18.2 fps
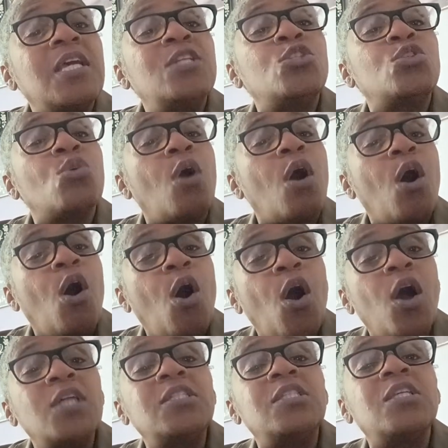into our
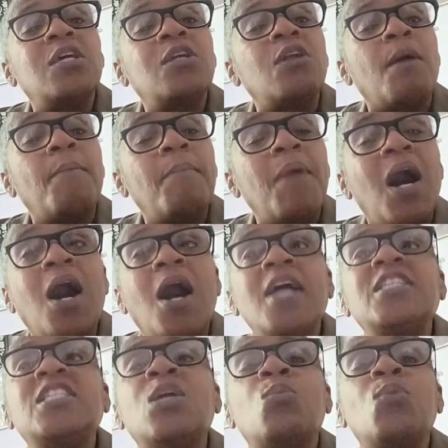hearts and our
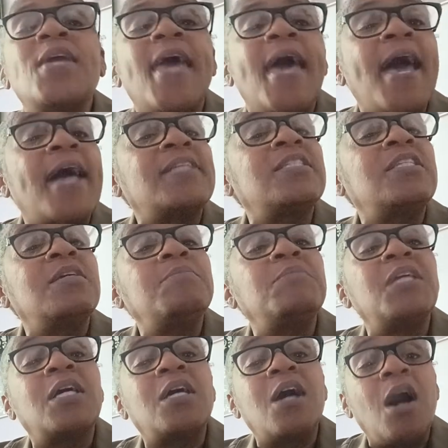minds and we ask Him
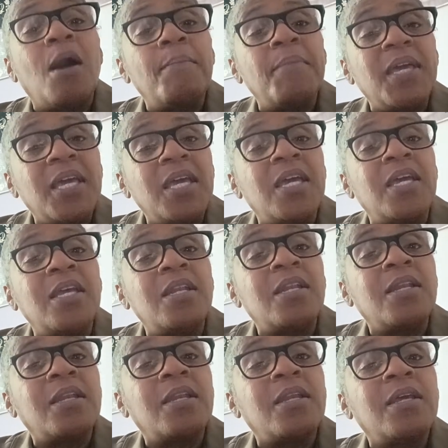to come in,
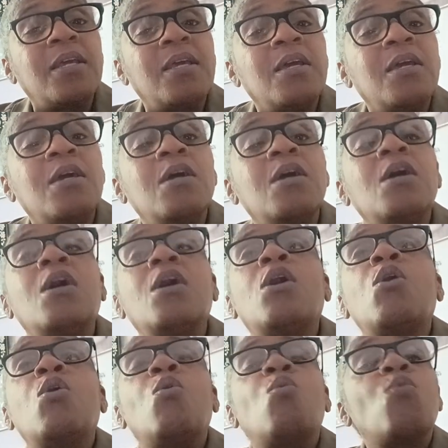
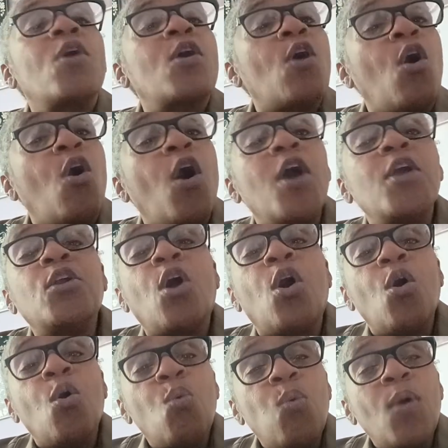we're on
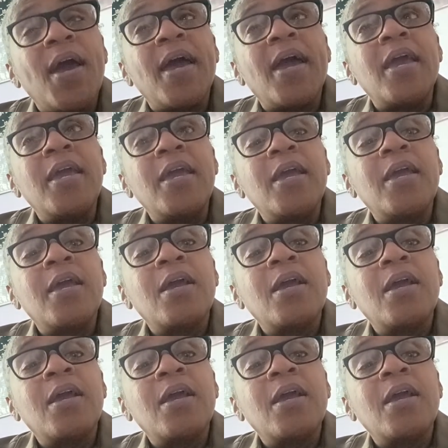our way,